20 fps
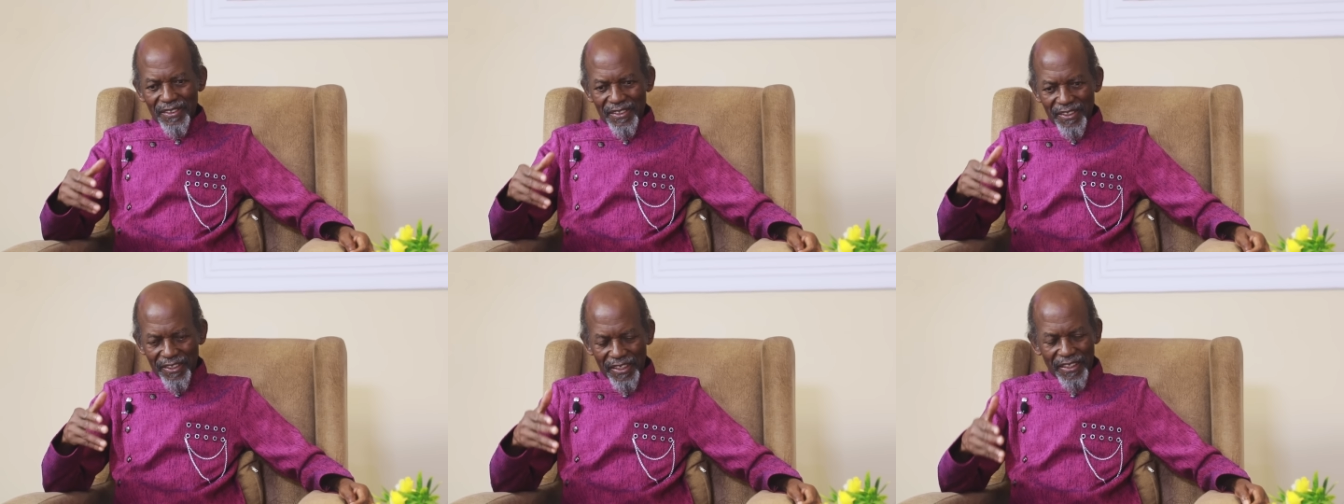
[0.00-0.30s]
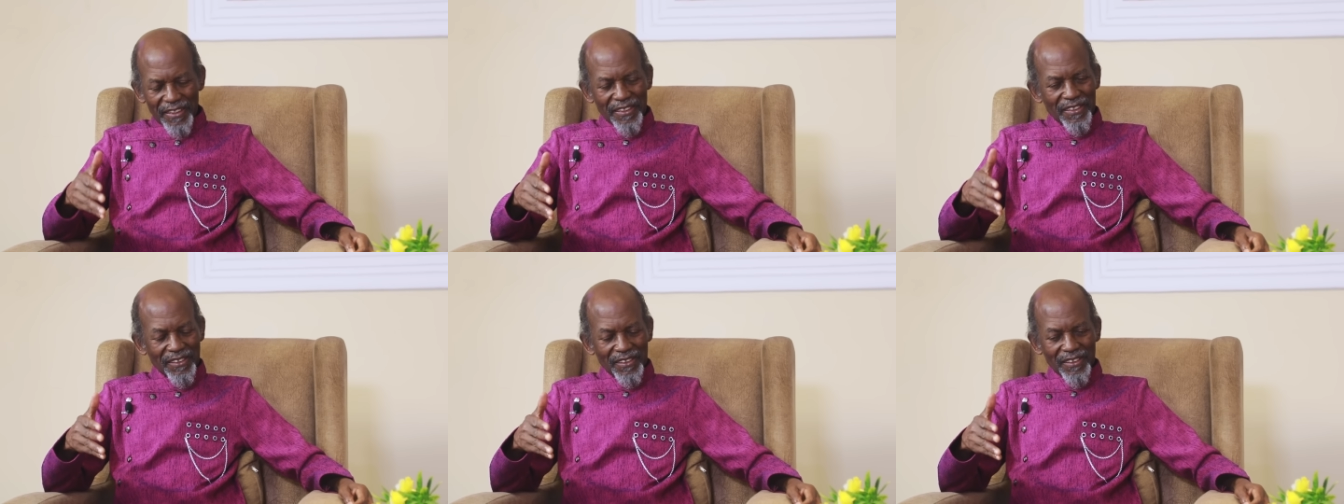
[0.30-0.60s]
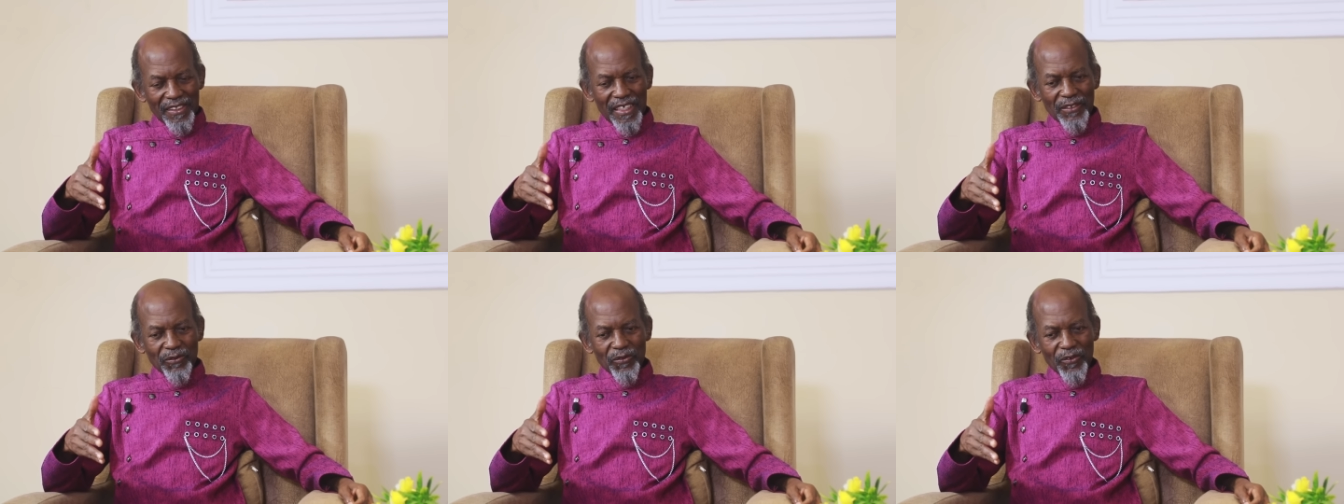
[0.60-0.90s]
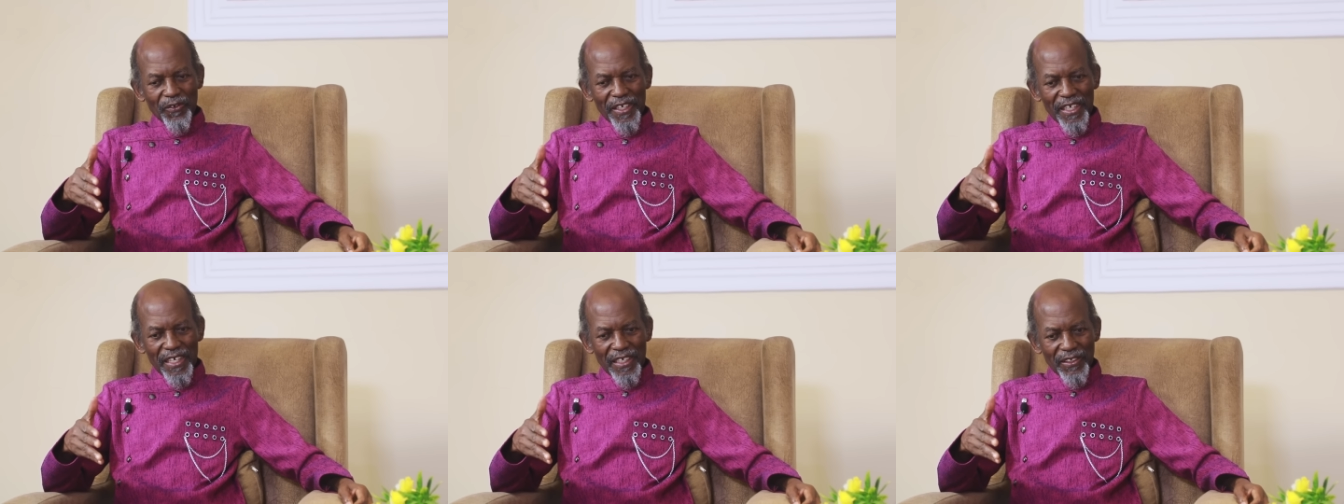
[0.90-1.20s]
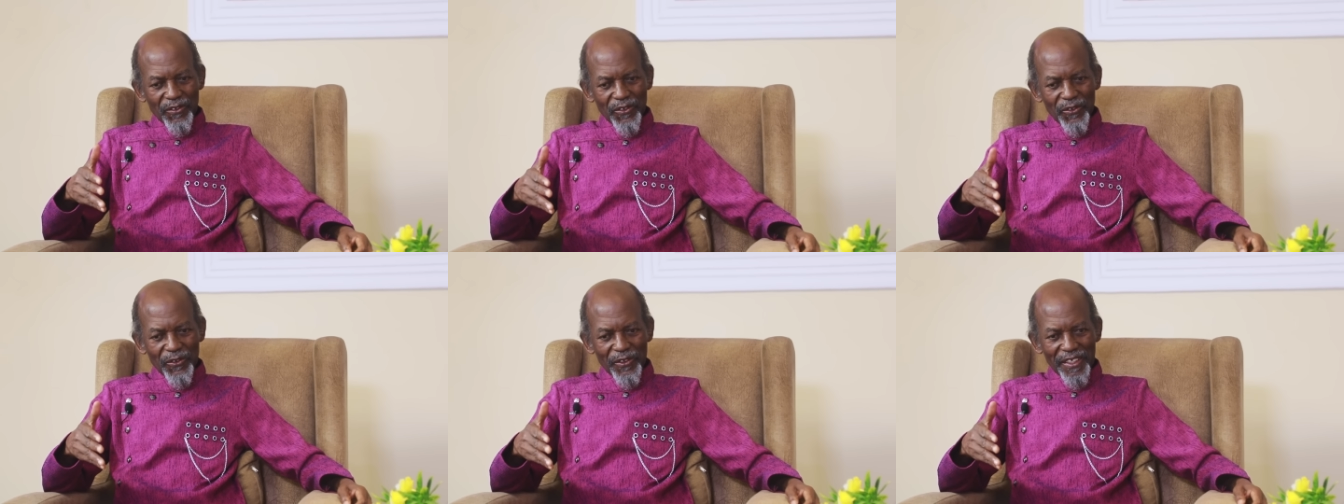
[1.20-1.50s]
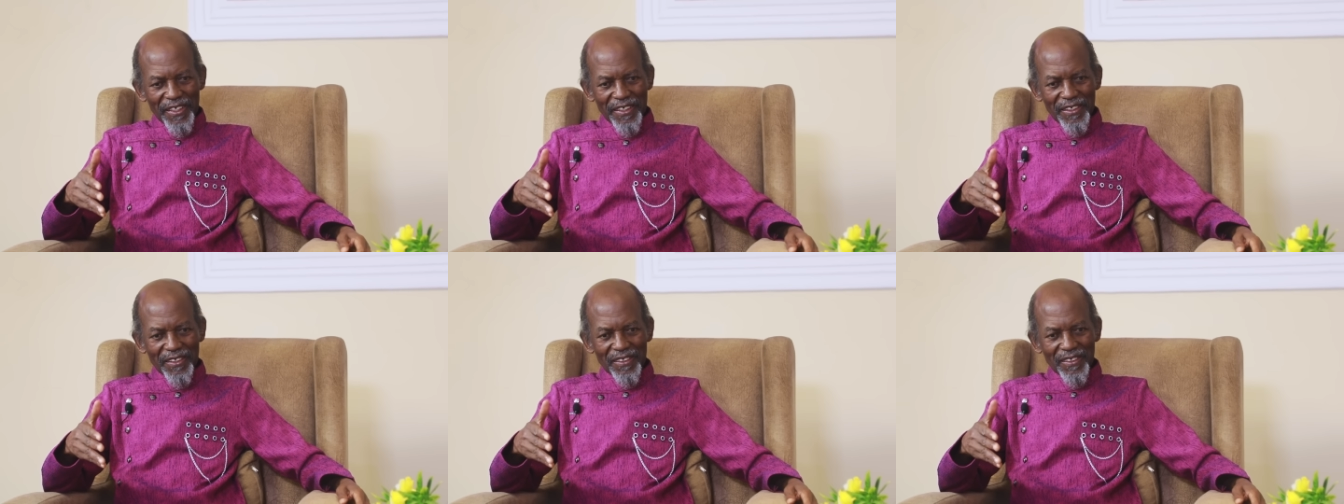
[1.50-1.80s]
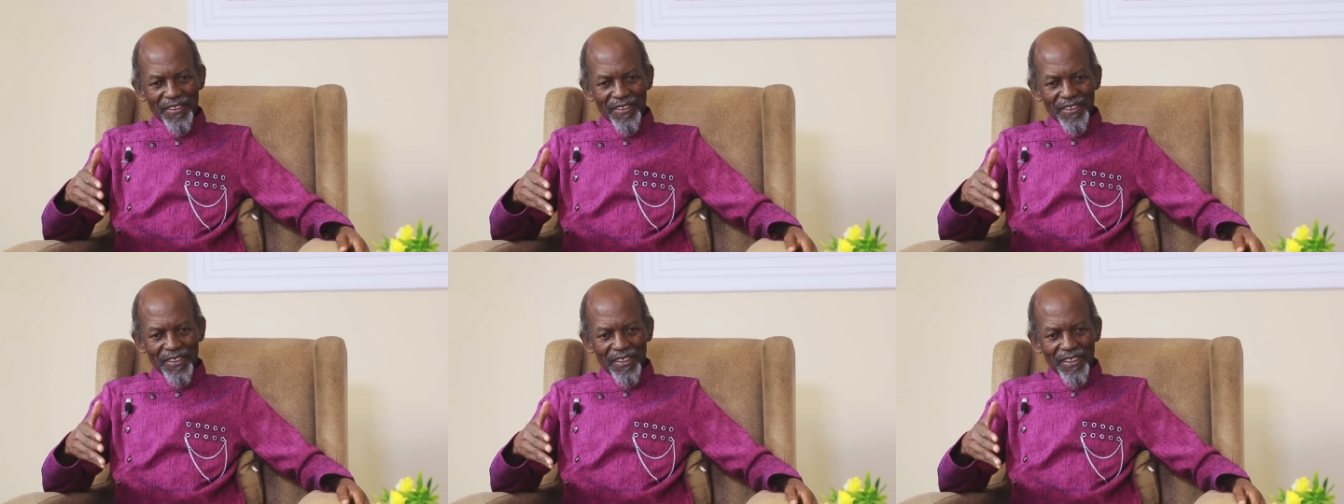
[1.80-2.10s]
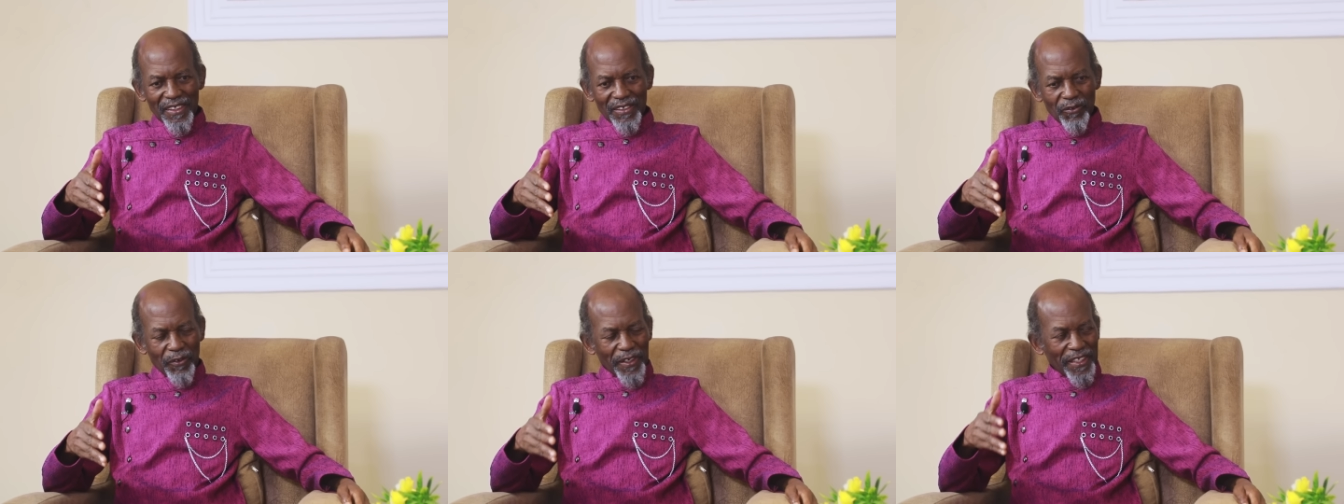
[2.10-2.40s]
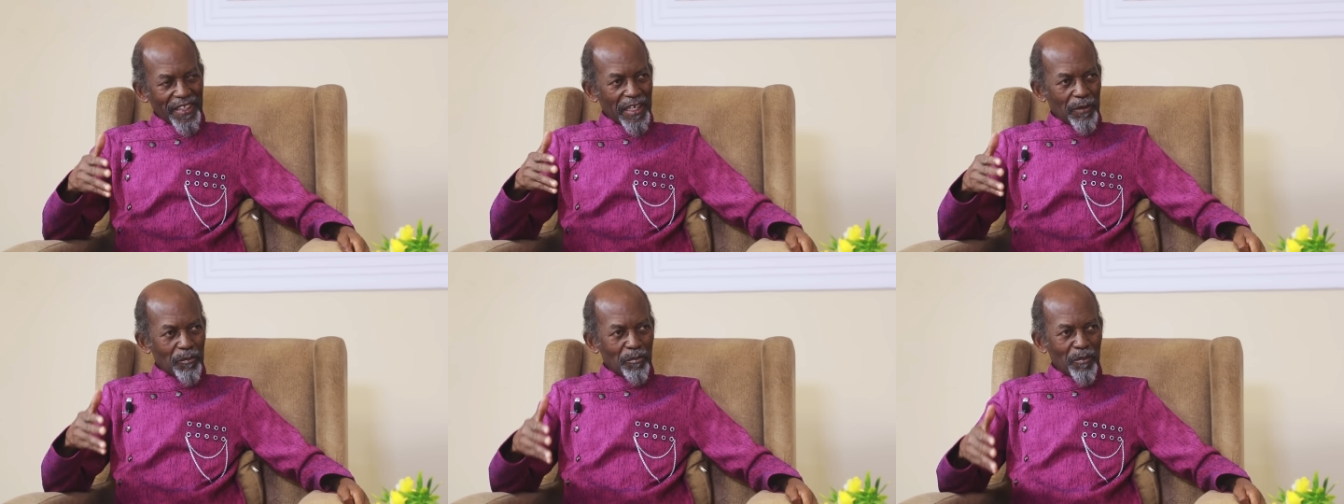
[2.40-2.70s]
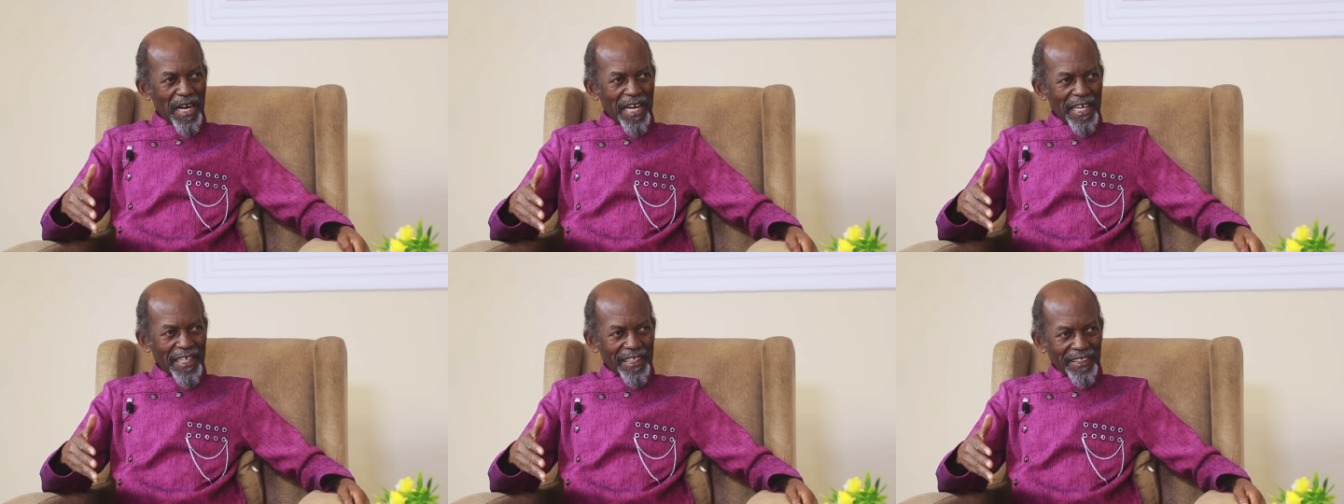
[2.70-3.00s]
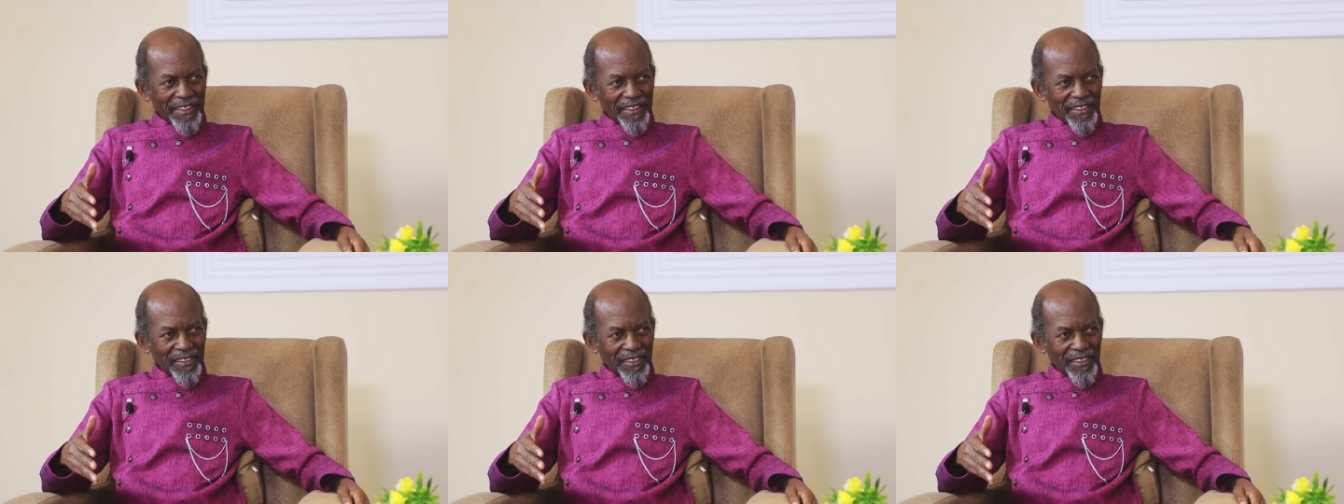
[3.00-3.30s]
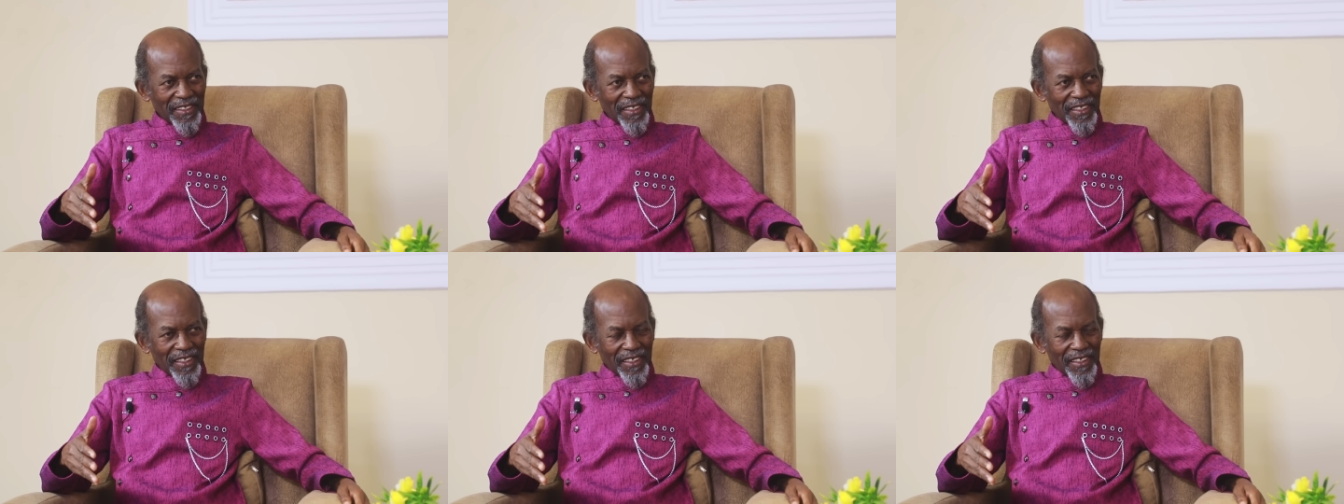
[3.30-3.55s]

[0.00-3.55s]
thing that we are doing with the mind,